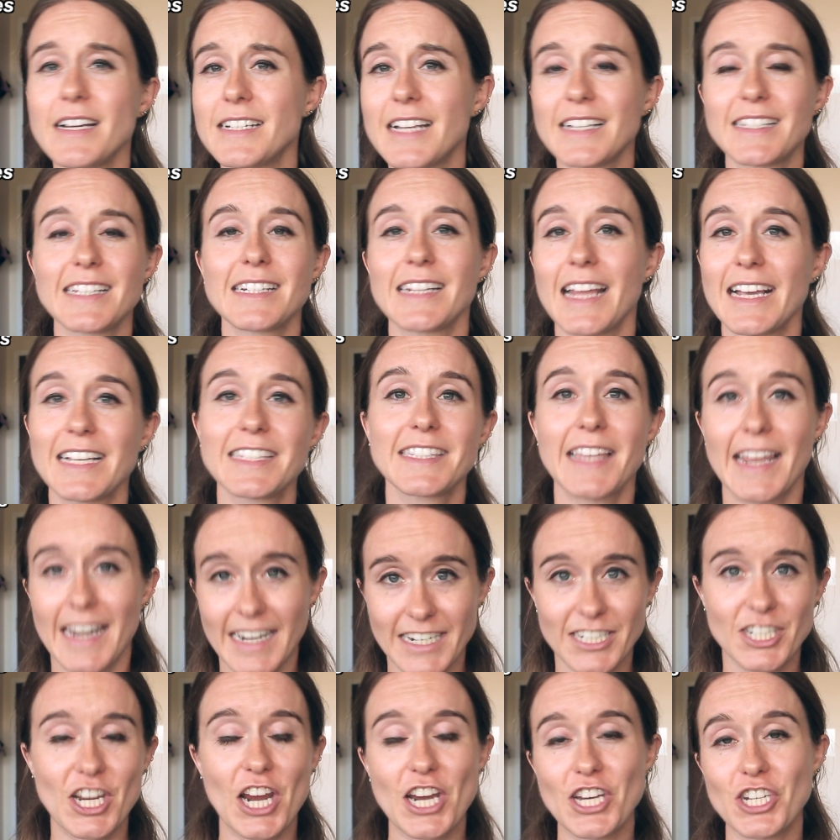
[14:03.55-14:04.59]
doesn't like
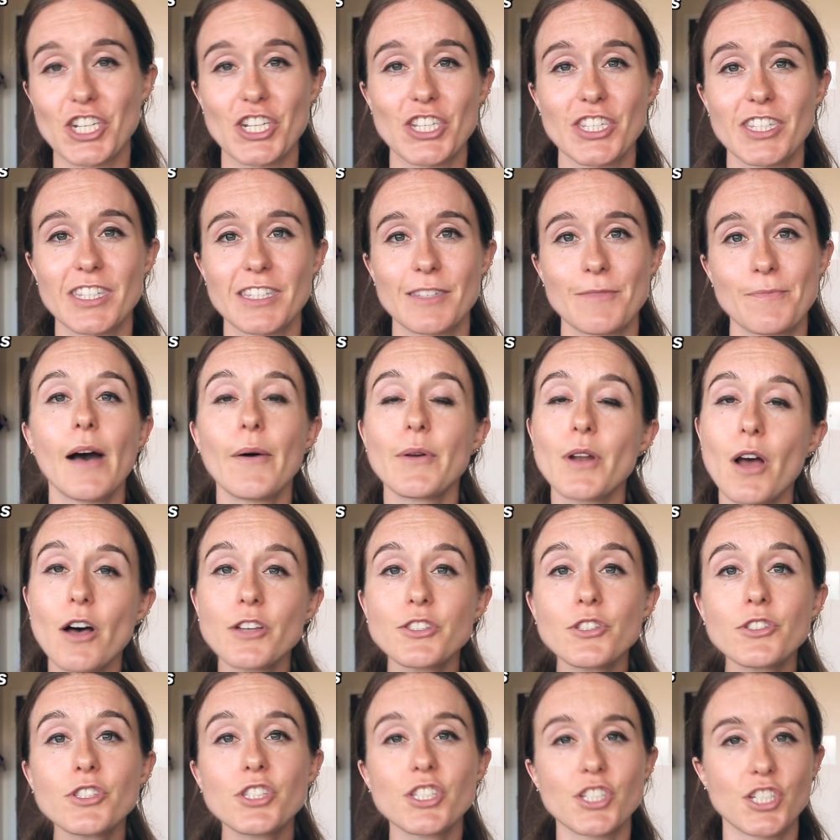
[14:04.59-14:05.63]
sudden changes. I would
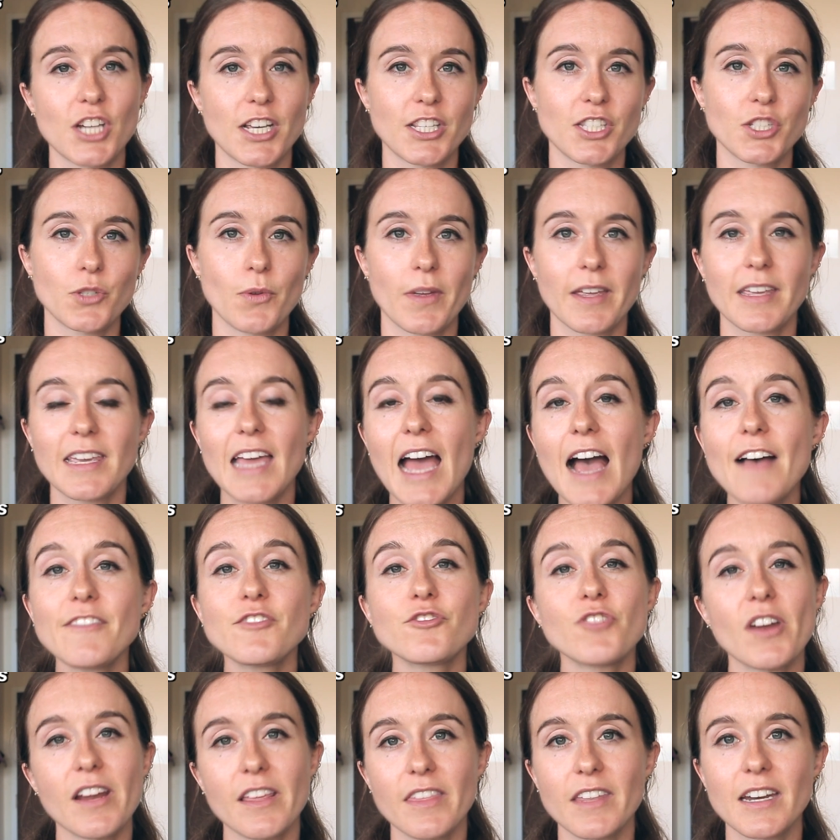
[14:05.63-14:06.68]
also suggest doing calf
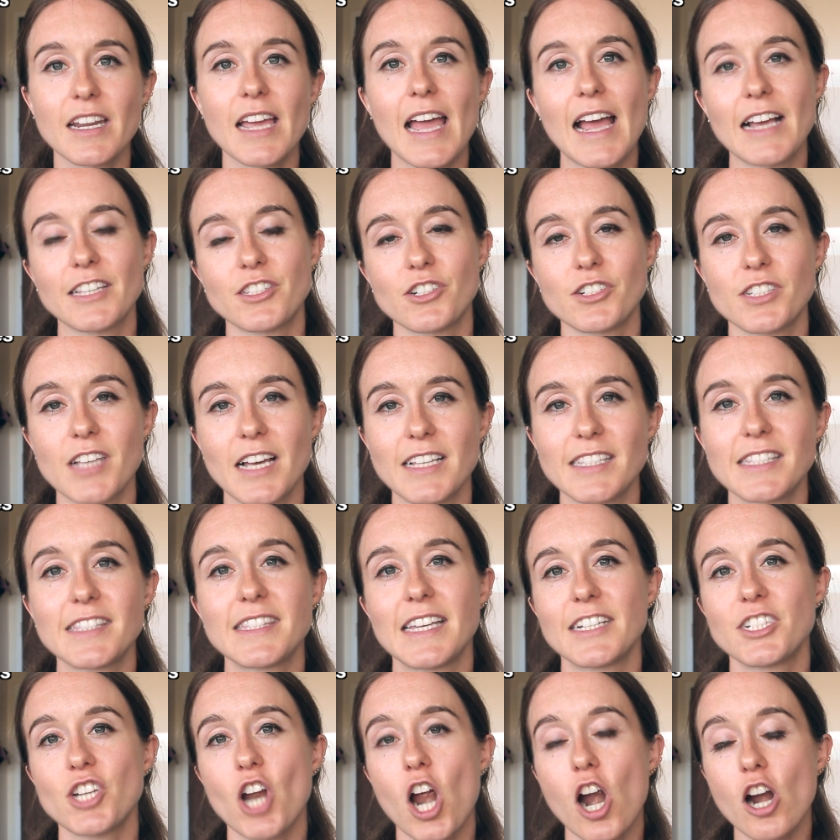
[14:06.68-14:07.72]
strengthening exercises
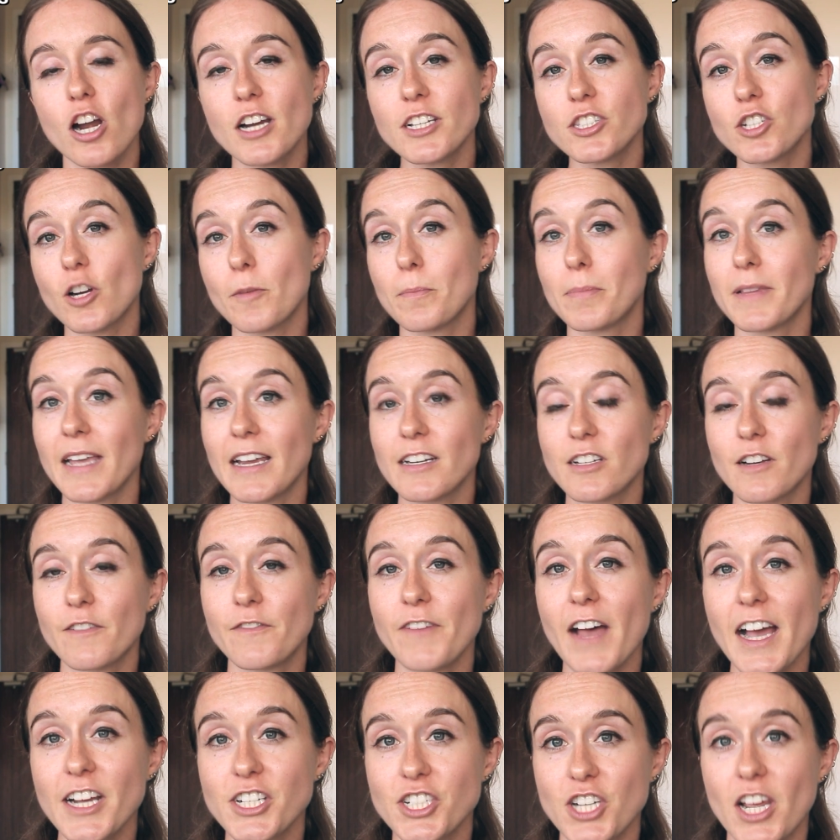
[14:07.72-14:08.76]
that target your plantar
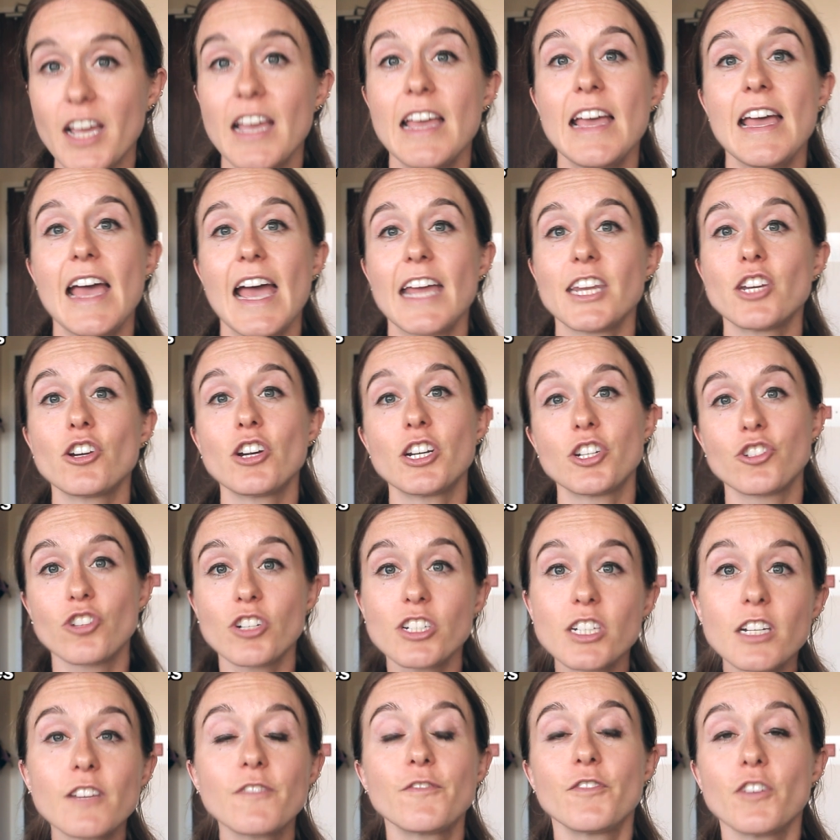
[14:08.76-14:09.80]
fascia and your
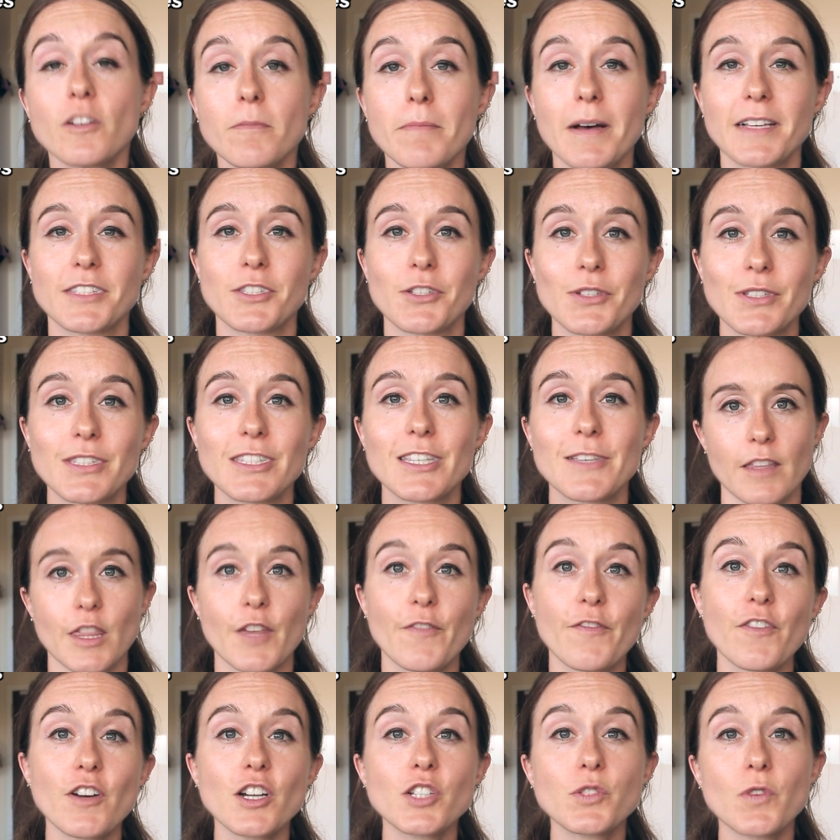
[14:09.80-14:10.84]
intrinsic foot muscles. The
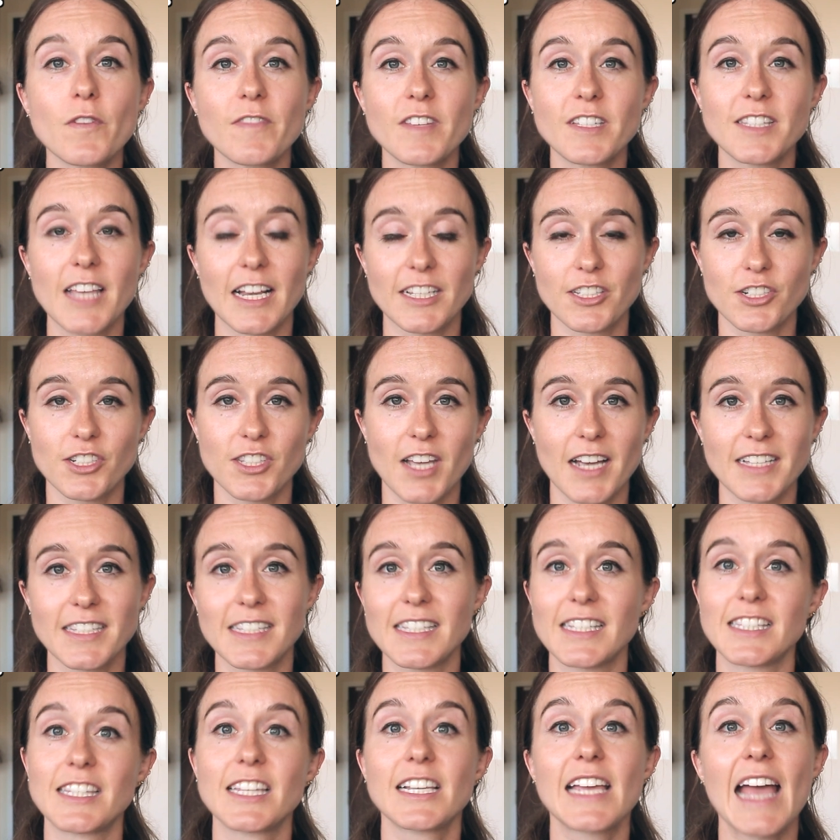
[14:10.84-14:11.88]
first of these
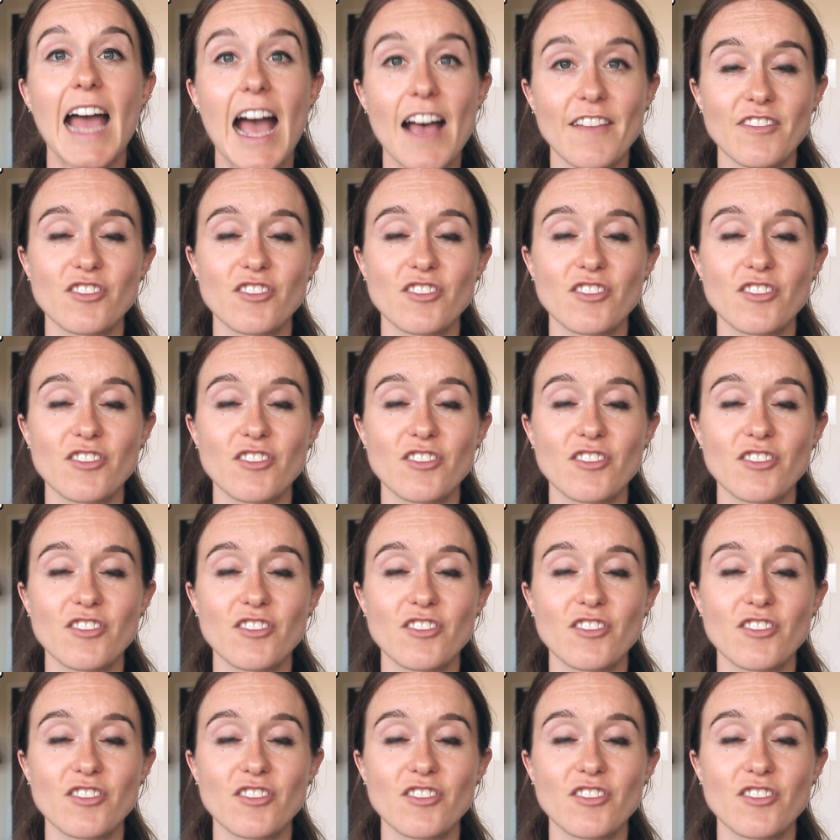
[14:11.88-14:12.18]
exercises is the calf